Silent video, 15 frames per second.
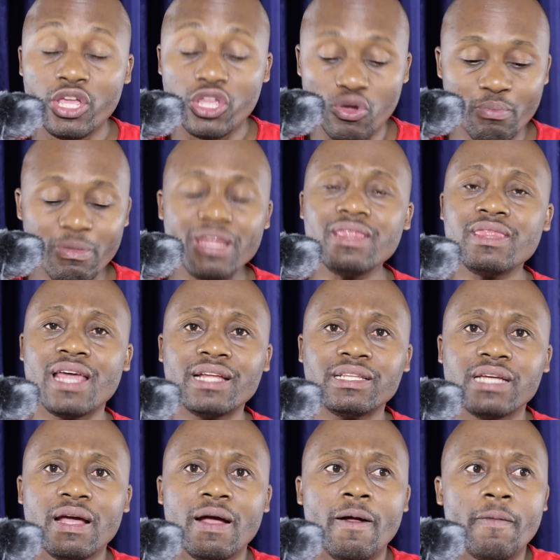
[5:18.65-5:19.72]
You mean that
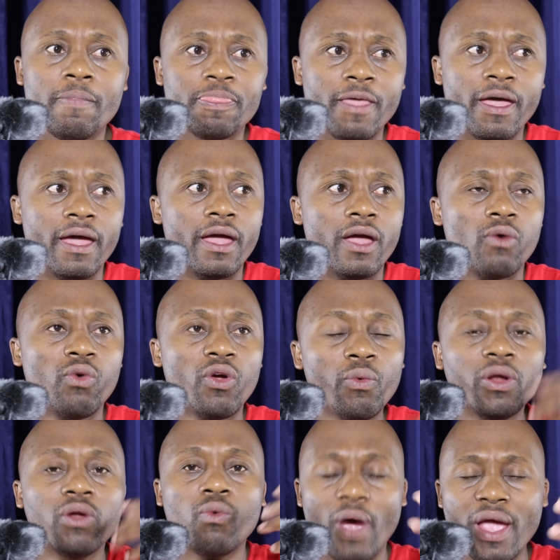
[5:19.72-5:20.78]
we
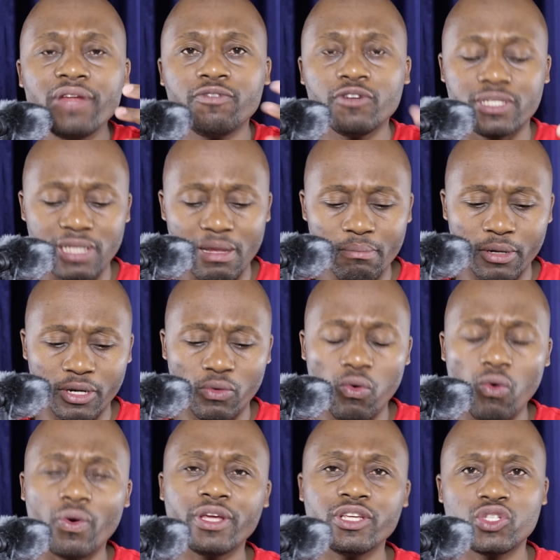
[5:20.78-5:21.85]
will wait for somebody
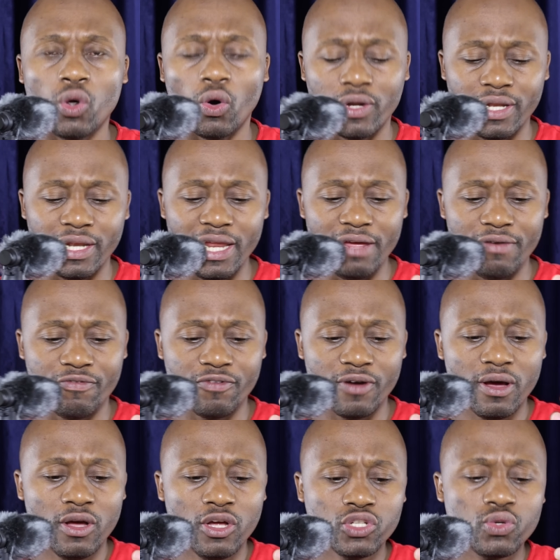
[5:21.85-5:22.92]
who is on leave
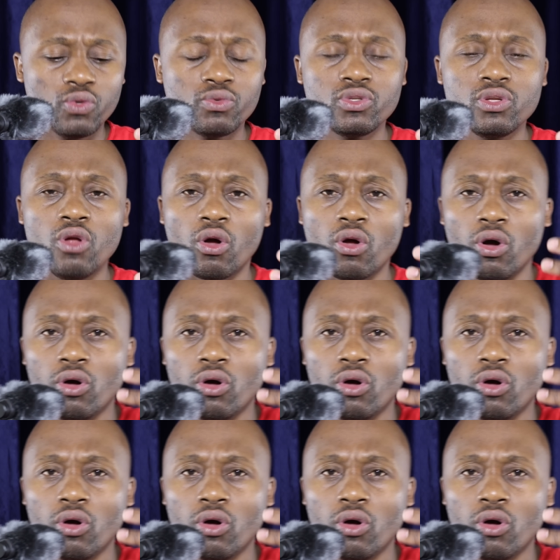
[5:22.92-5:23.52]
to look?